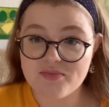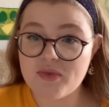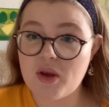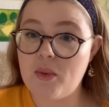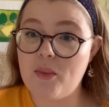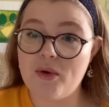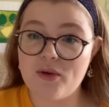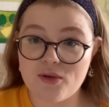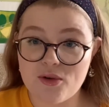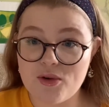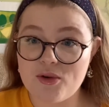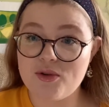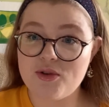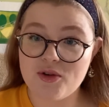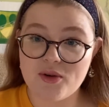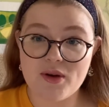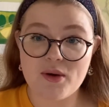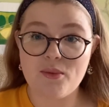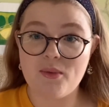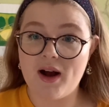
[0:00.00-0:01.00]
we're all
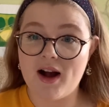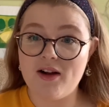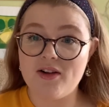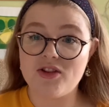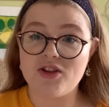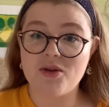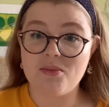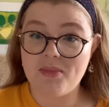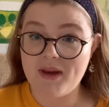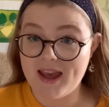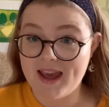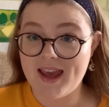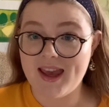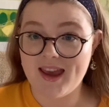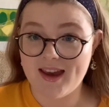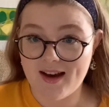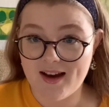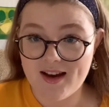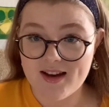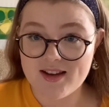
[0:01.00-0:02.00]
doing well to be
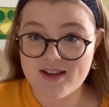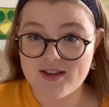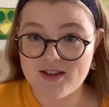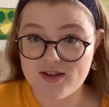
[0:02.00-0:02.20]
here.